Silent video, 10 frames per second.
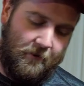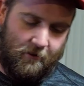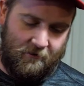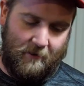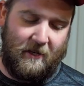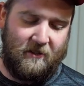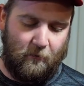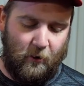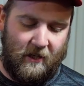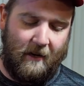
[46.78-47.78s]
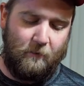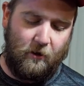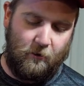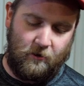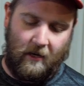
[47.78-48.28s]
Those zip ties are one-time
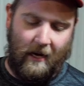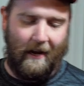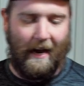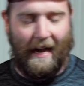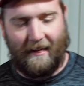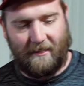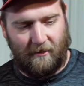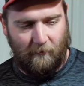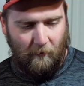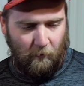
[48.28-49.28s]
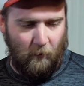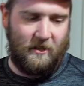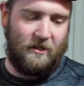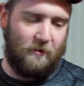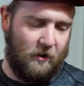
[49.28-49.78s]
use. I like to,
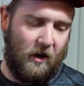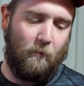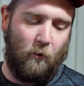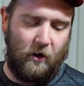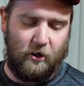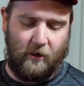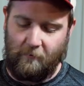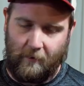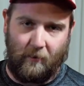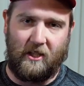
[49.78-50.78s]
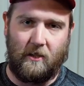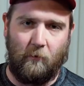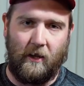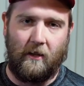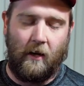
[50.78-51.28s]
once you cut them once, you can replace
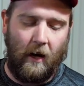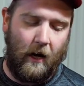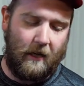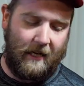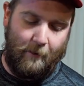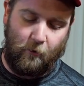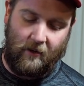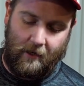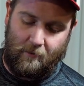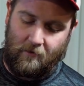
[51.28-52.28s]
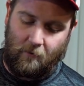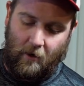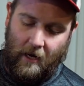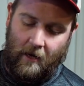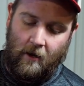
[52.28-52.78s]
them with cable clamps if you
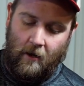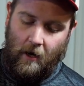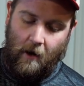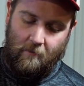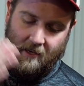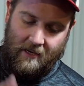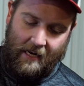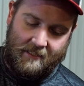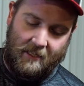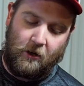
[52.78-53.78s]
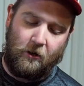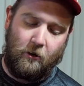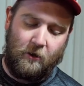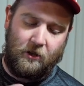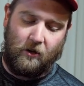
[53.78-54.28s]
want. The next thing you're gonna
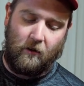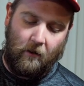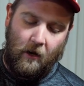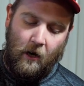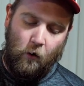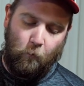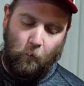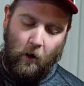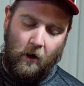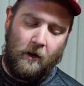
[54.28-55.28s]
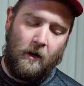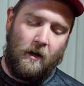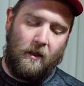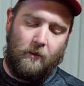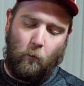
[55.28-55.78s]
do is you're gonna run
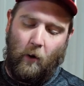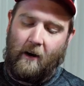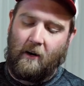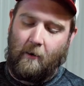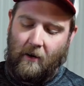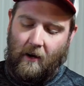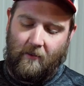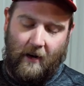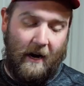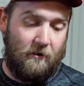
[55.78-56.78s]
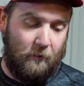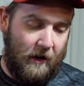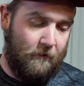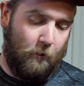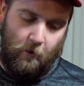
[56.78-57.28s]
the wire coming off the
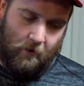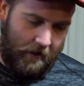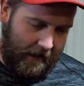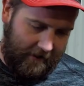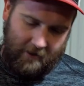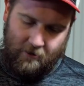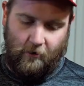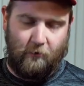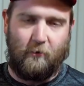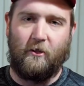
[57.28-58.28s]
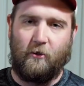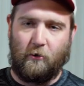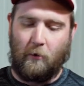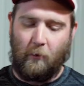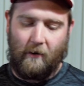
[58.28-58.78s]
HydroWave or an external
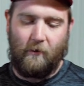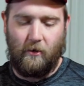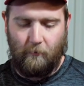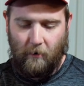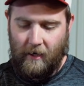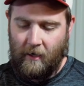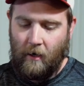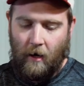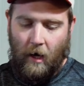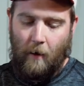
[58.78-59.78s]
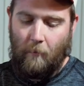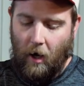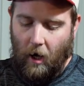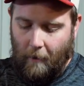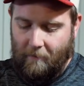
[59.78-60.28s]
transducer or whatever you're running
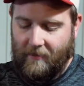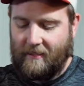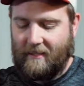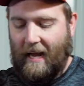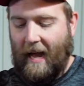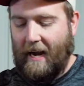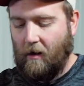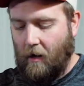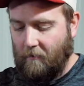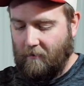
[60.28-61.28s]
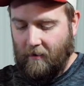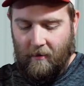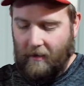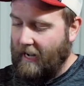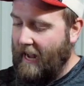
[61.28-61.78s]
up the side of
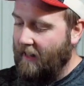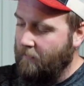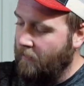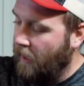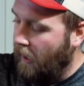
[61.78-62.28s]
the column.